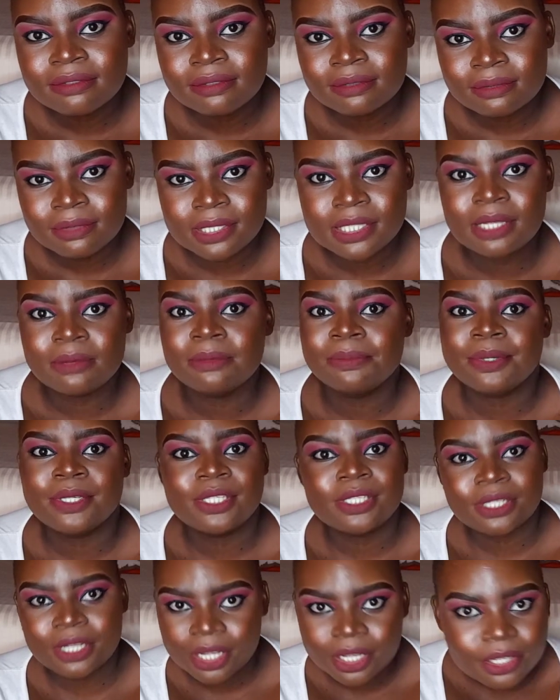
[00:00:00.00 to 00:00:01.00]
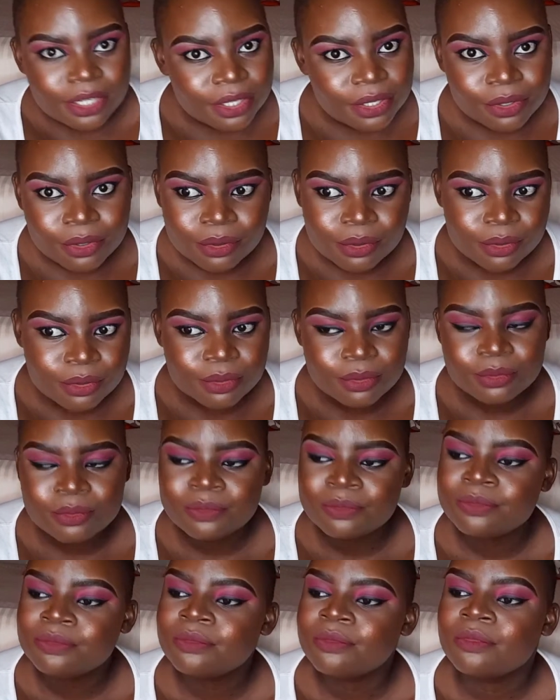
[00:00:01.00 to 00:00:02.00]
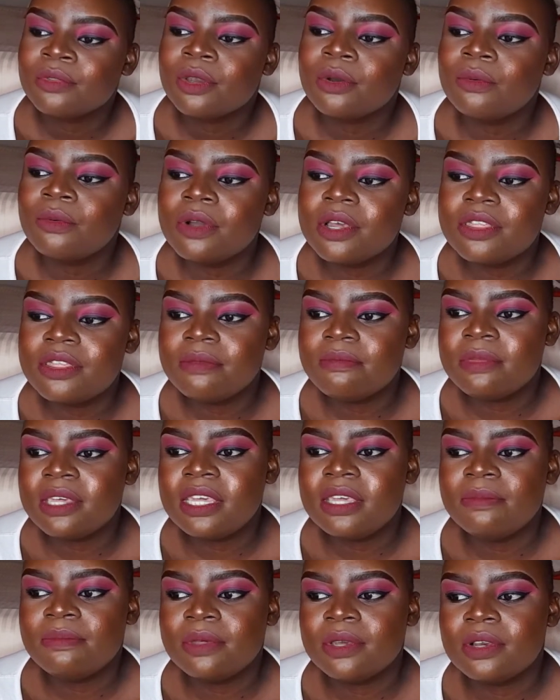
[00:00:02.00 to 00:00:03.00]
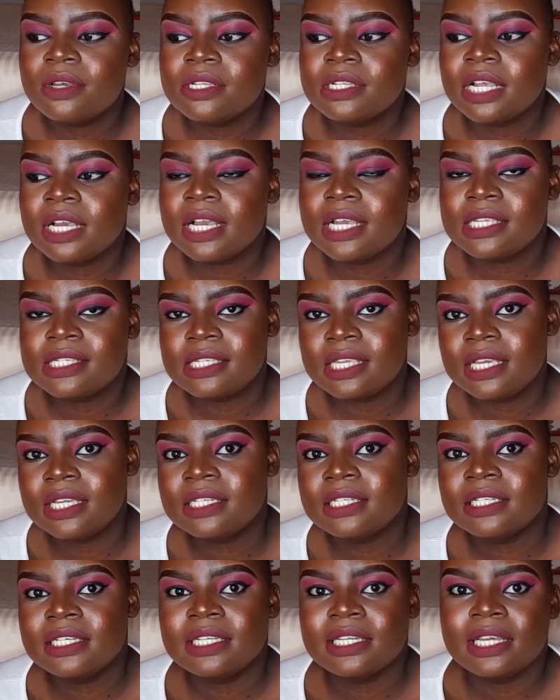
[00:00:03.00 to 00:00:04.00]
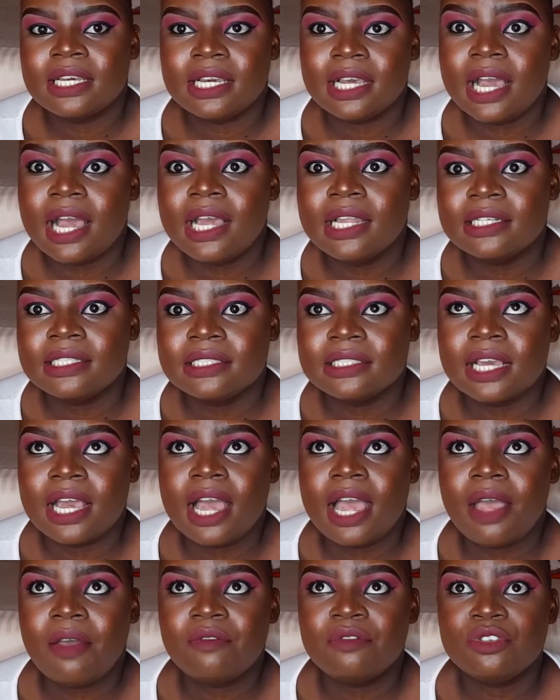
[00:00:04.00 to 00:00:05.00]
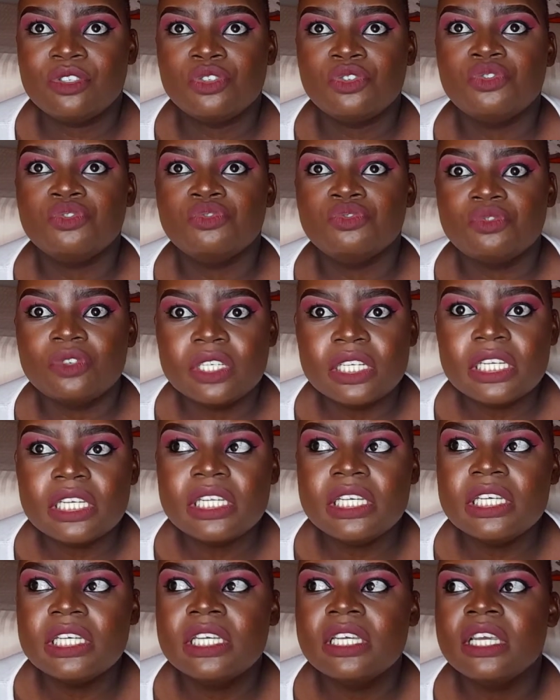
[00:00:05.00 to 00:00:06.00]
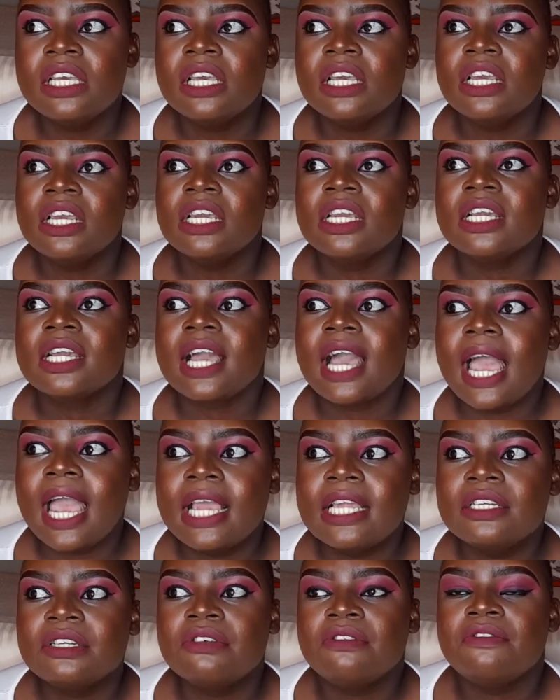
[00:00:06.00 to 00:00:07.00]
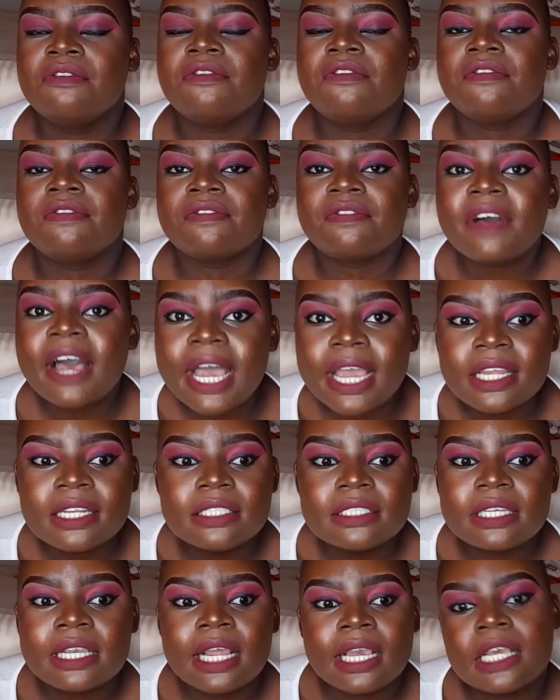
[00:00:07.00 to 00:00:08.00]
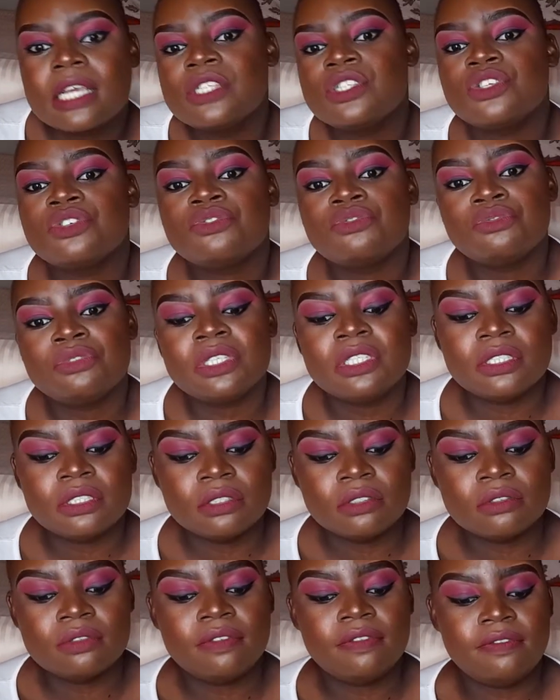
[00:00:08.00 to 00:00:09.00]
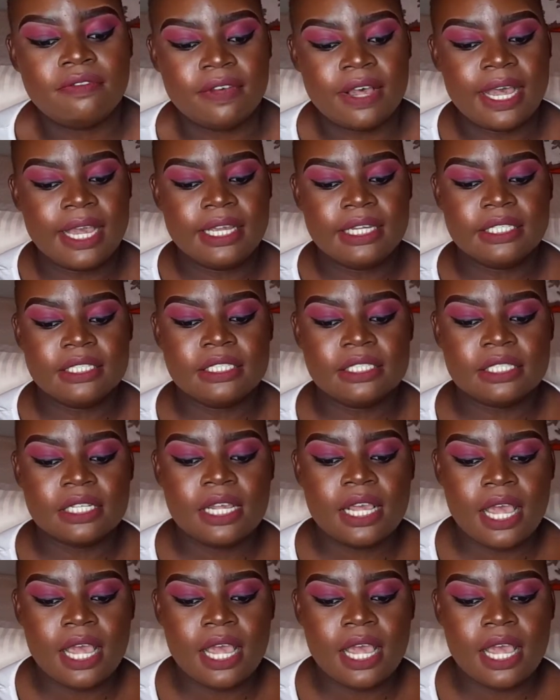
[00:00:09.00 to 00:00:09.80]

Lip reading: what type of person are you? With me, because like I said, I have to really kind of fight. Like it's a real fight.